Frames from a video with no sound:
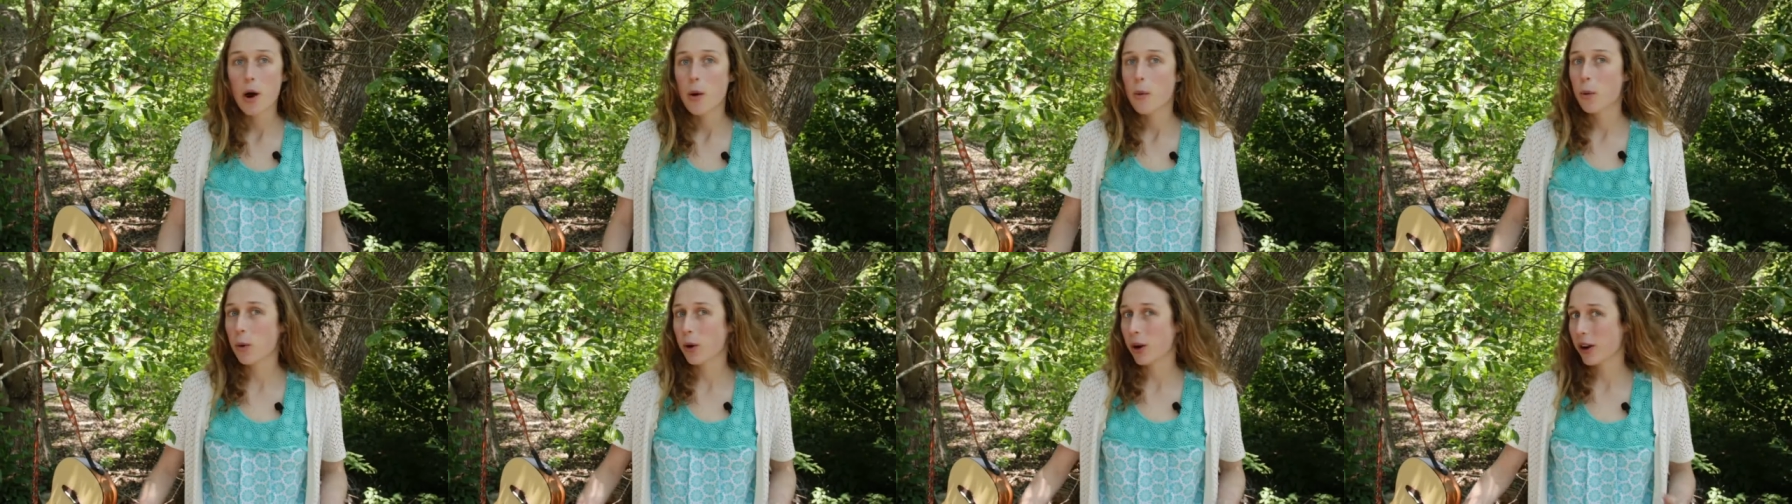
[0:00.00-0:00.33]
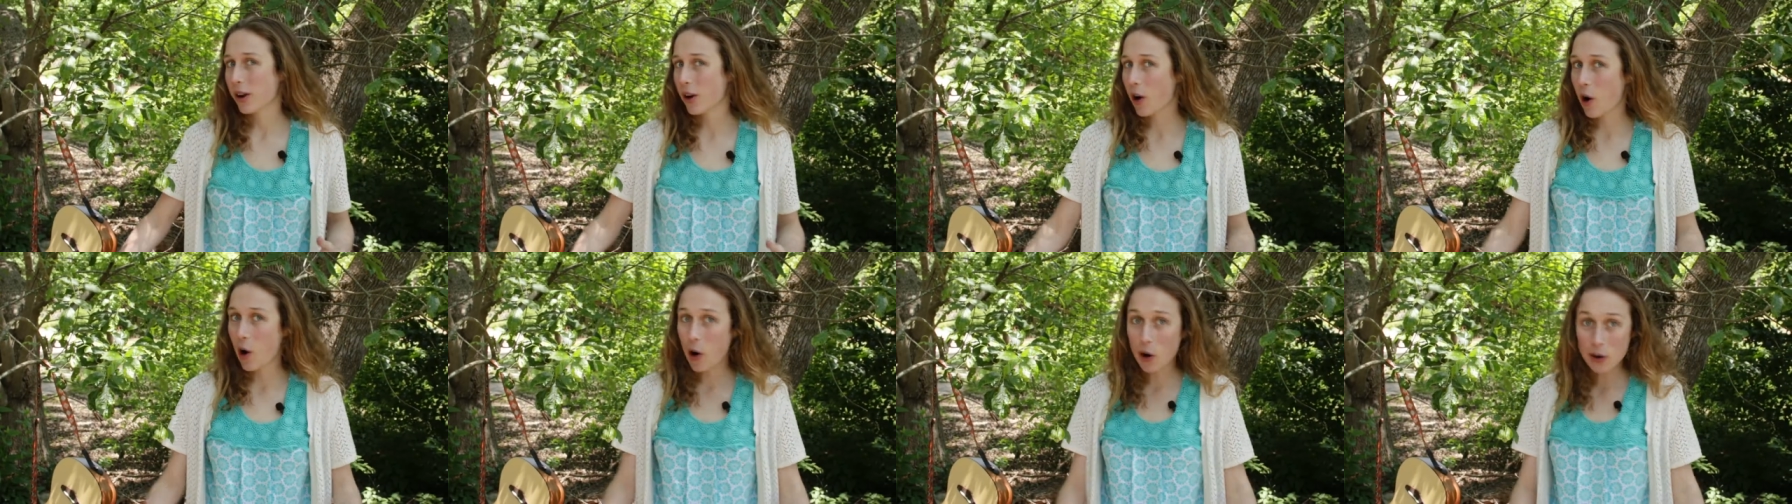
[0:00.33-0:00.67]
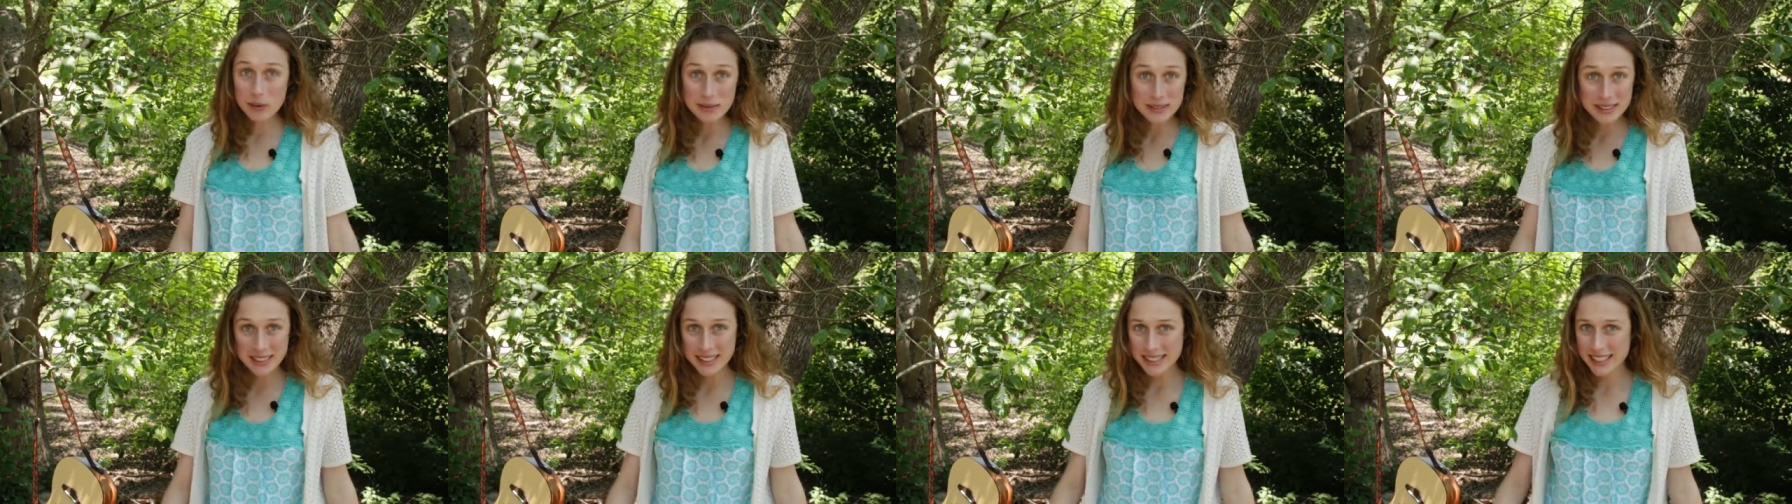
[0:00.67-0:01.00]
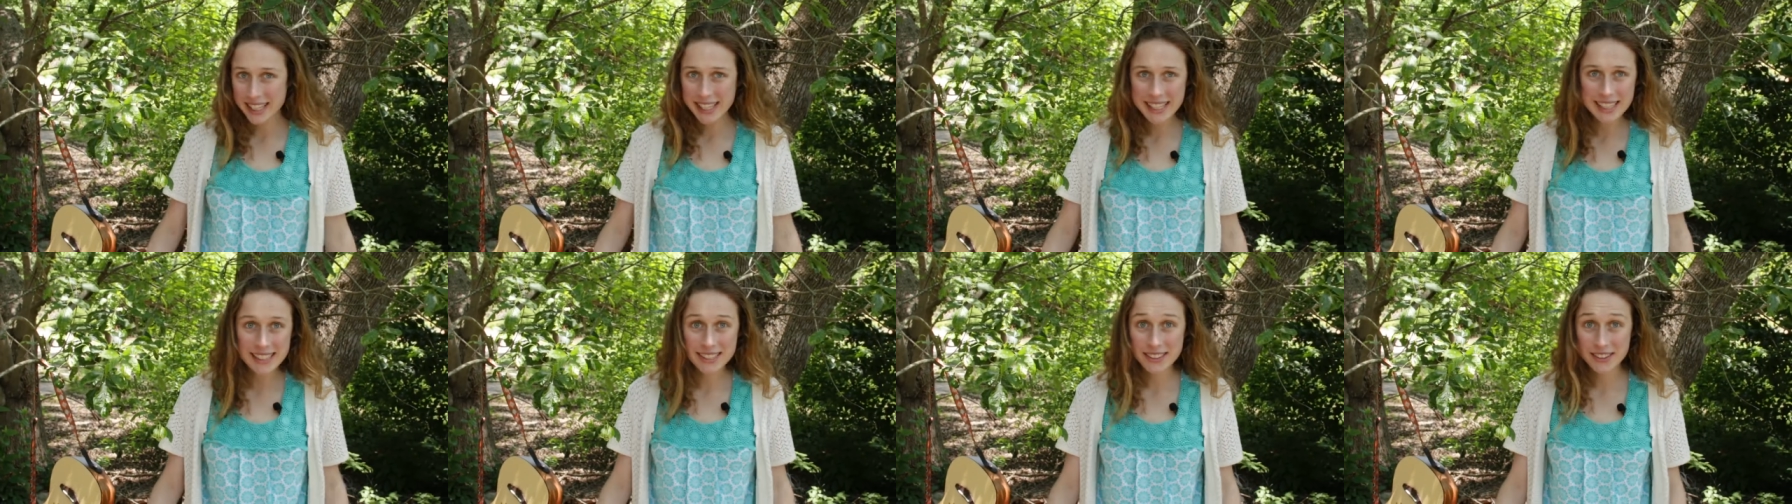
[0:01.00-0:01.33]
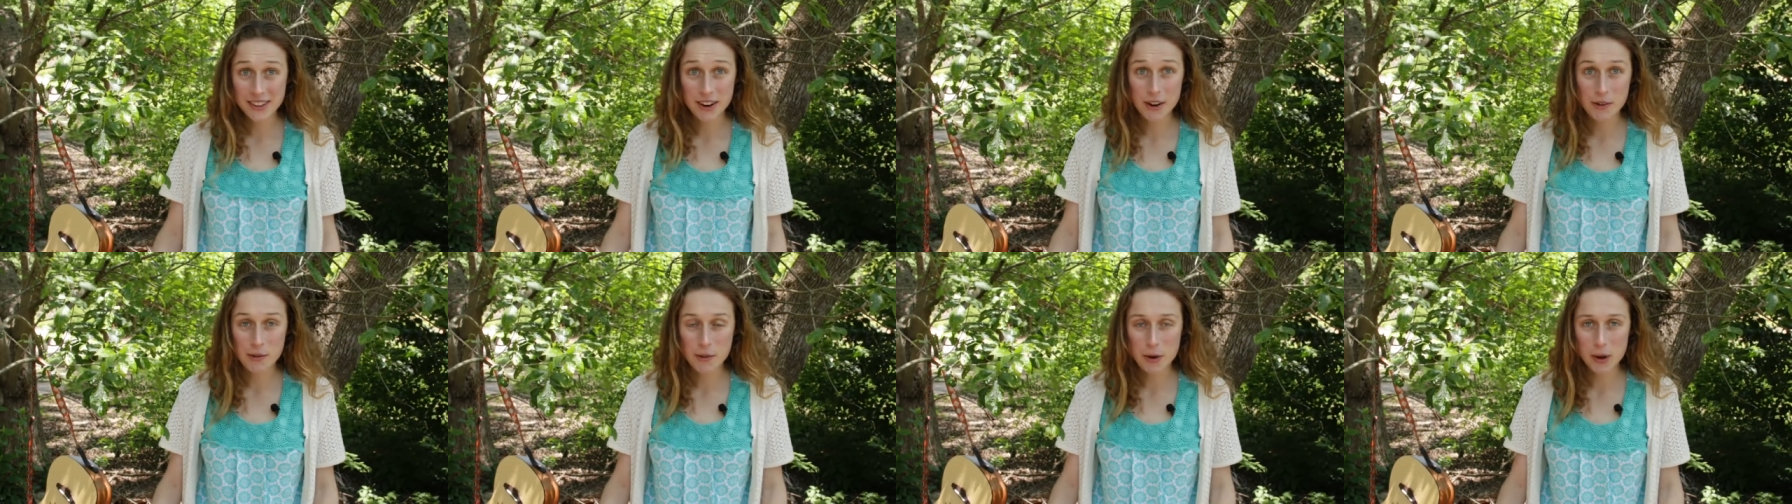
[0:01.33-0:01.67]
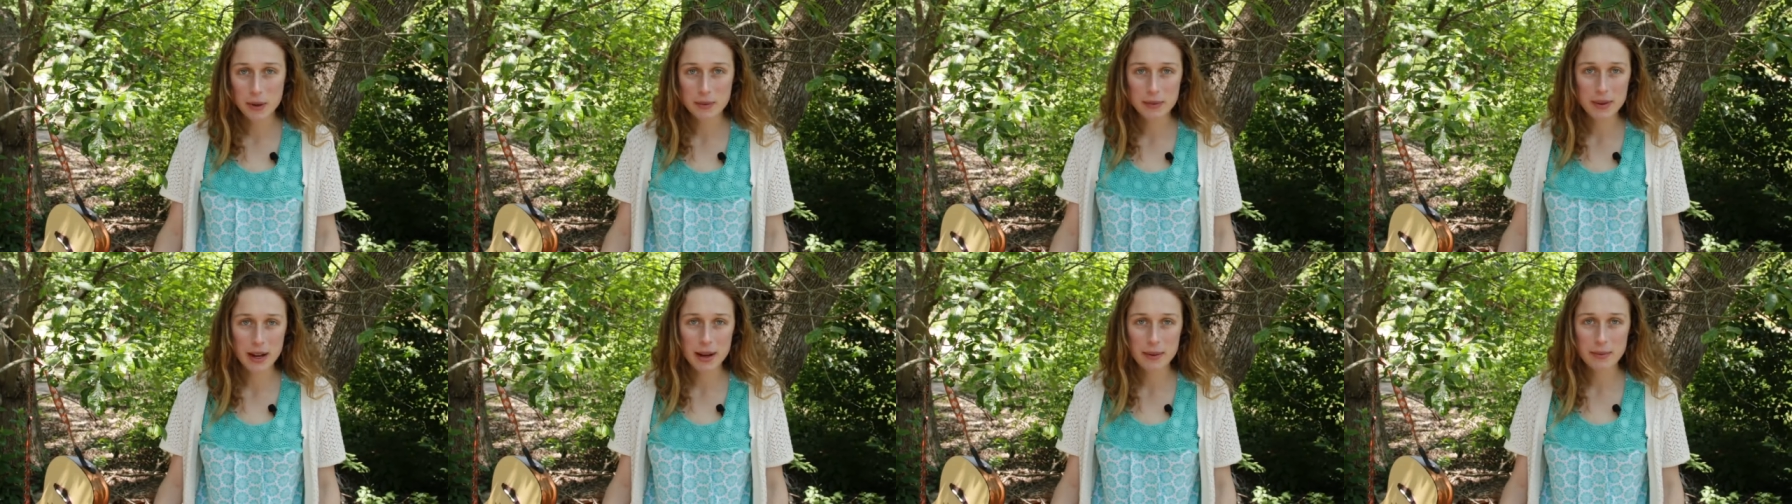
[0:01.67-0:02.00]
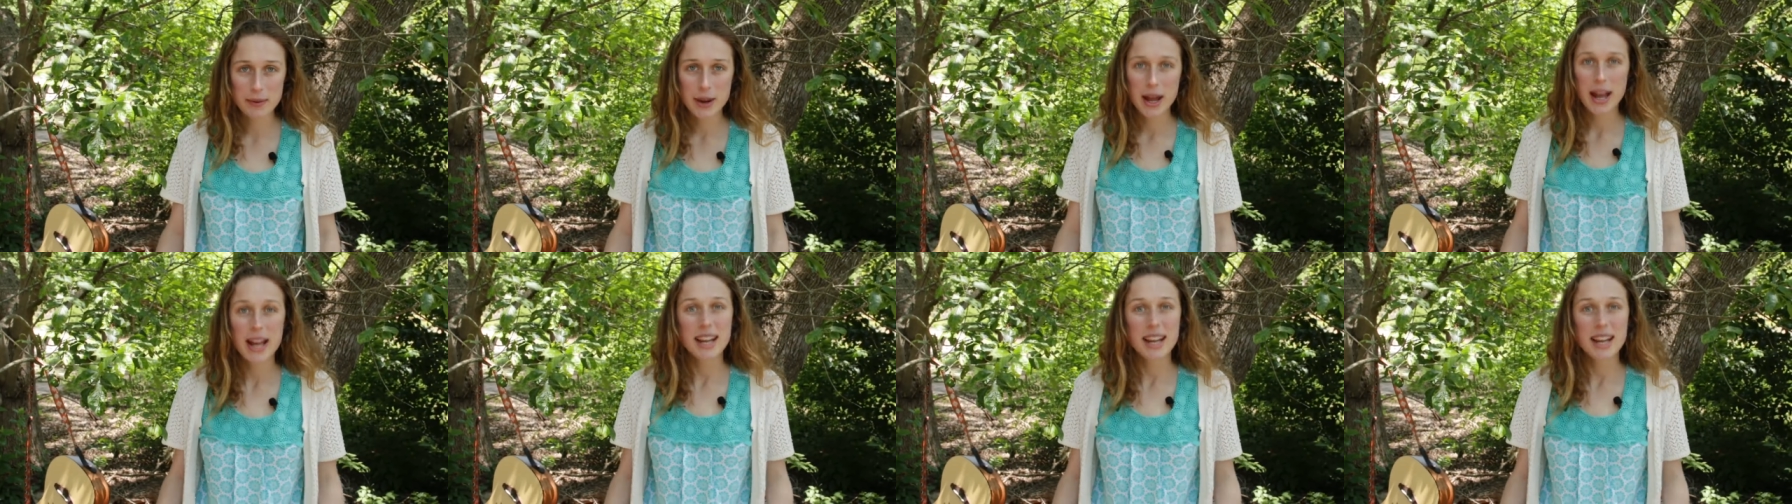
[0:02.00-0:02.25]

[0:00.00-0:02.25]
well, our arms and legs are all warmed up.